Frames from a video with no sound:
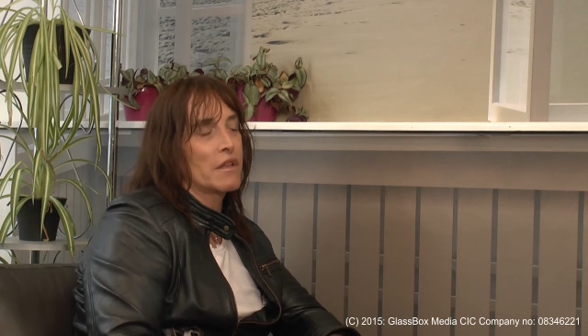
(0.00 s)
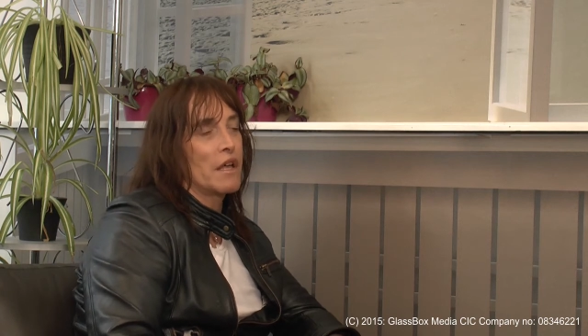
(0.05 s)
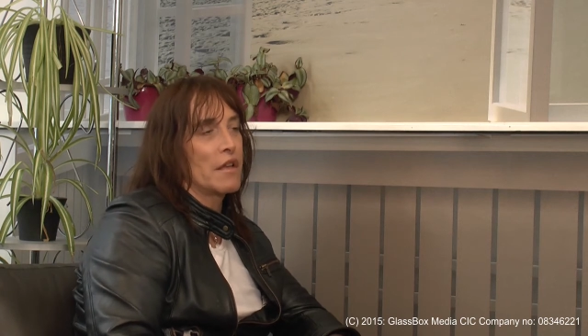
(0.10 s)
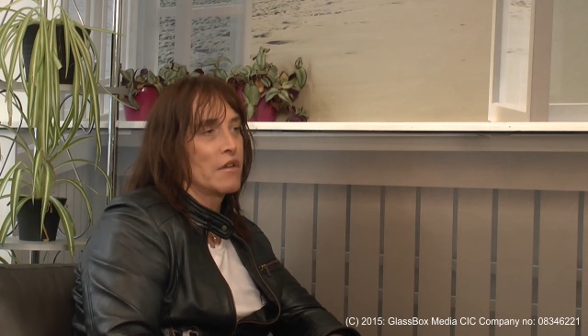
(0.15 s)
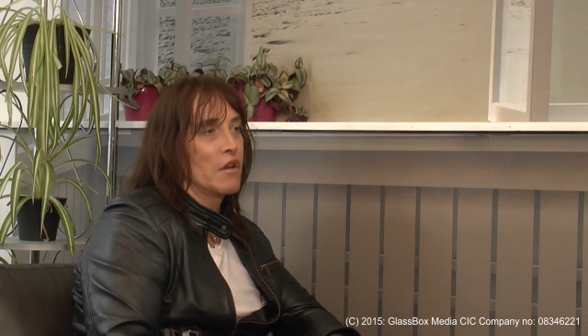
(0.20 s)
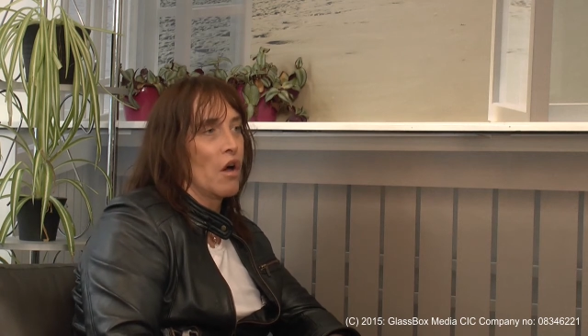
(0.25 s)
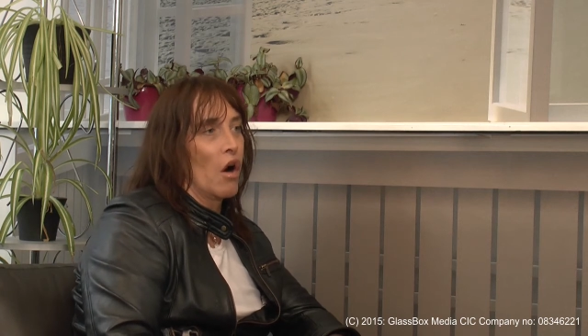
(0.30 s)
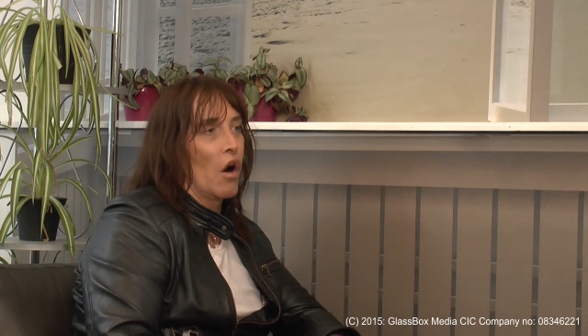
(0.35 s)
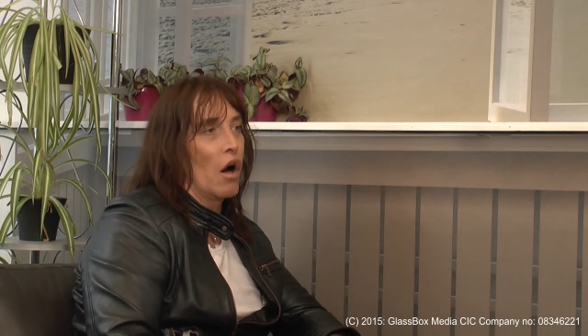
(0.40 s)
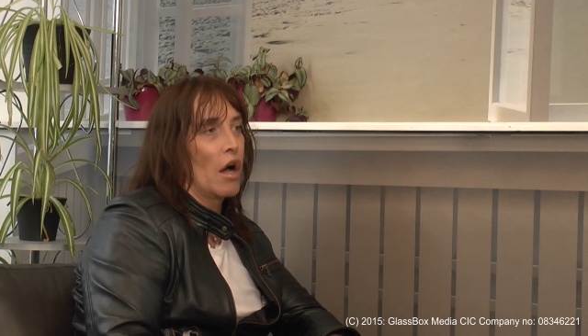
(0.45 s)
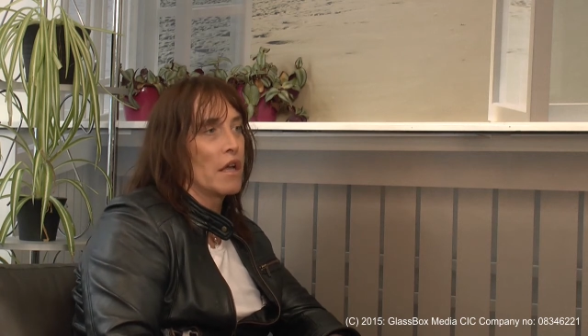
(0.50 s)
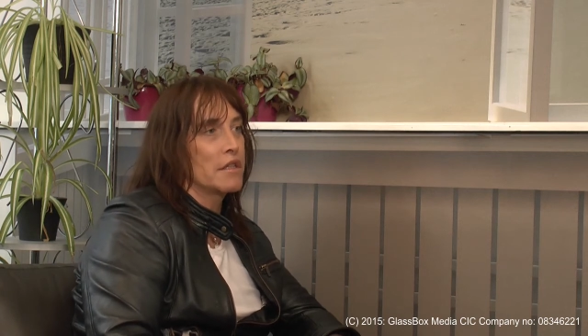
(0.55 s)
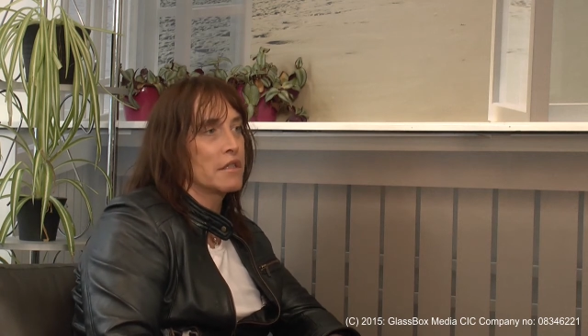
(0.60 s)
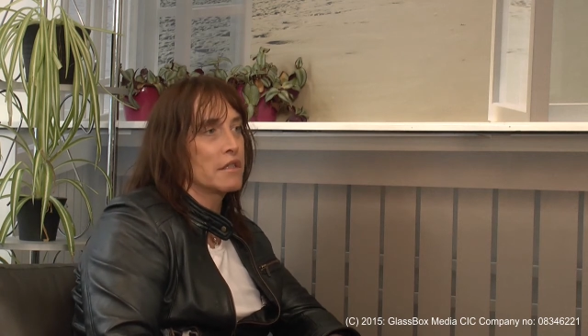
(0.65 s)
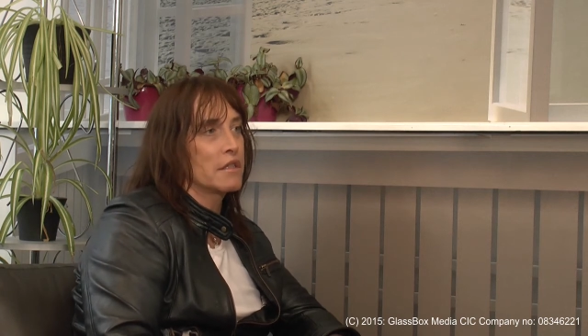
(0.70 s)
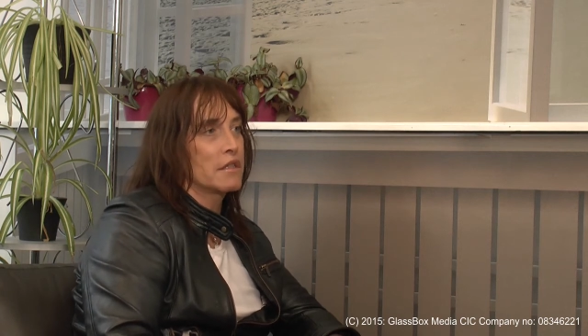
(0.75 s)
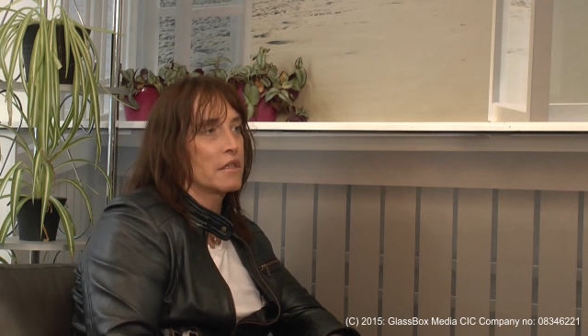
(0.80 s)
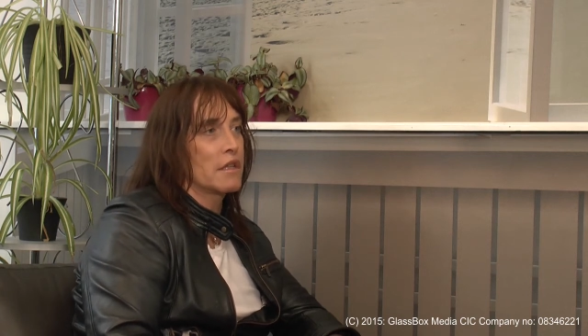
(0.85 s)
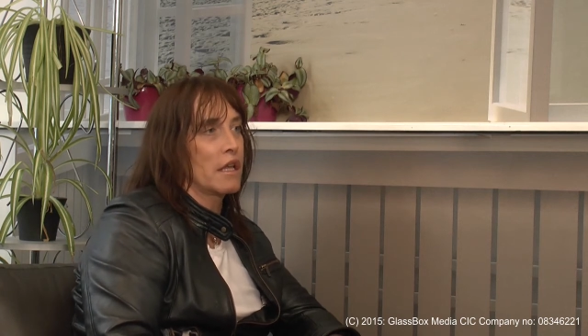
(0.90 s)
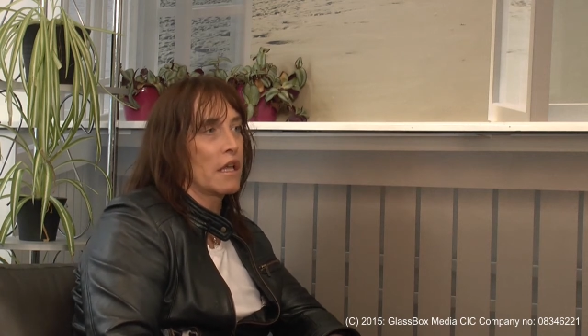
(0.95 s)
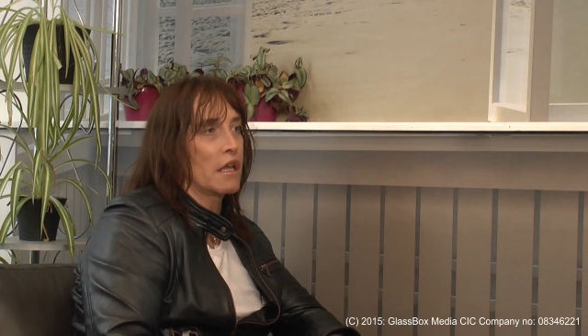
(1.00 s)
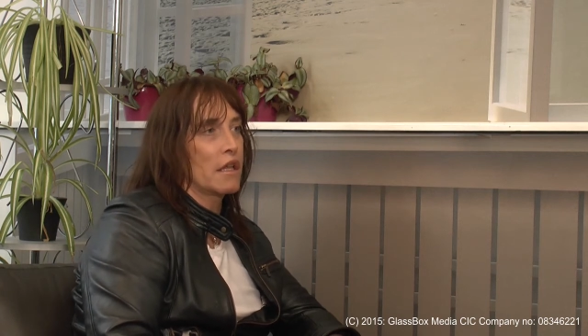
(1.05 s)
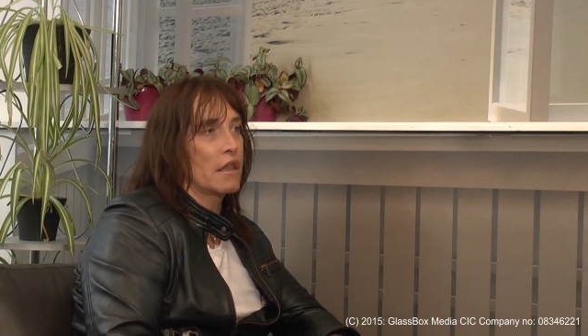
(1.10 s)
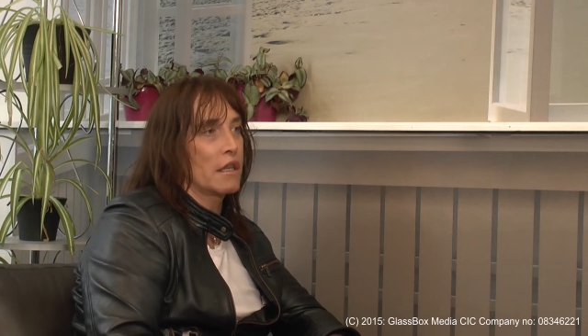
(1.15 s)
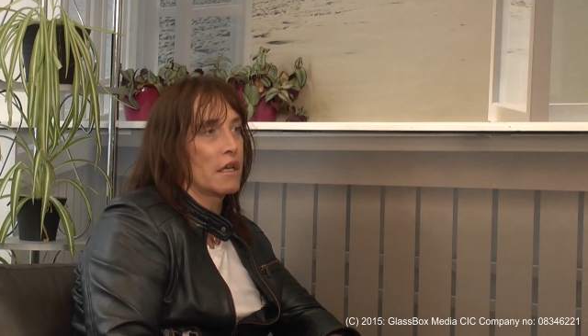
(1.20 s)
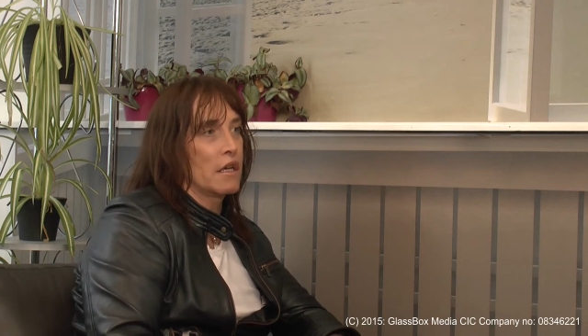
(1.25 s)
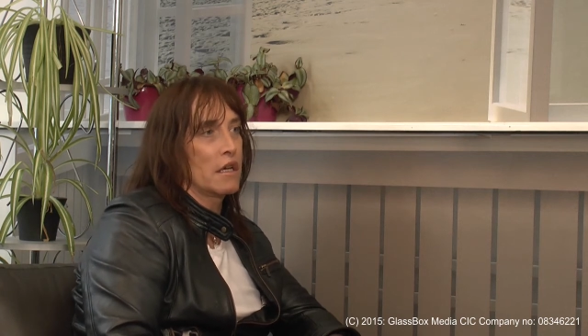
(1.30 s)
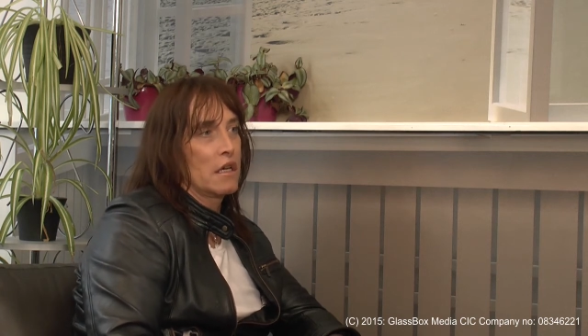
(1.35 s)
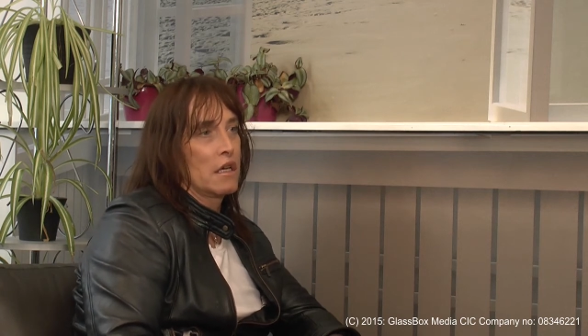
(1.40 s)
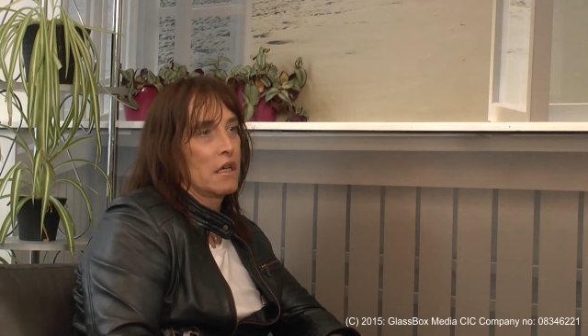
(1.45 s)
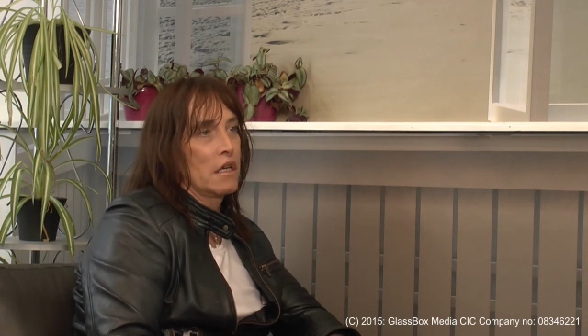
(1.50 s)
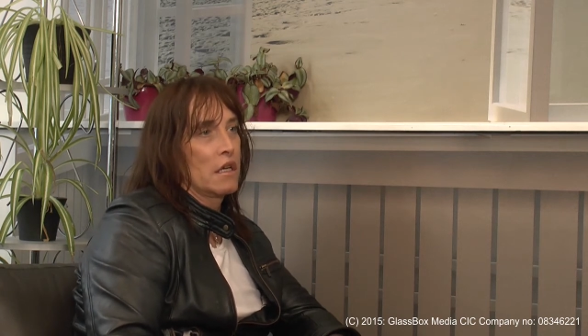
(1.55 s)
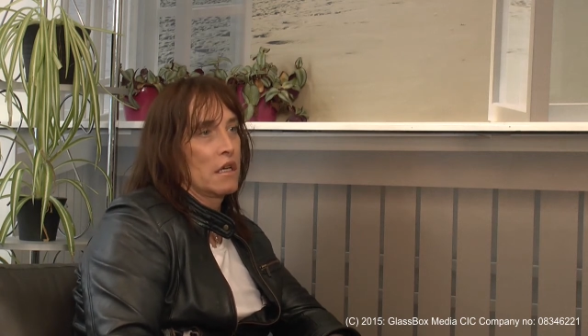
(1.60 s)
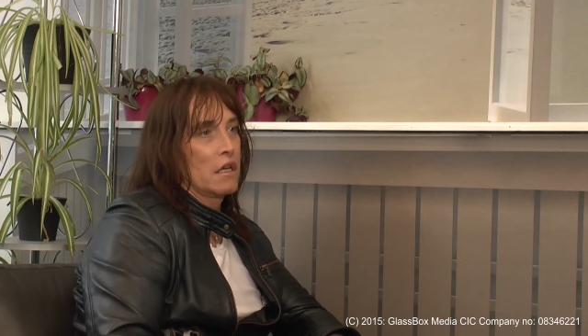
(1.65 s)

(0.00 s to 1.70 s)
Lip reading: They're not. I just think that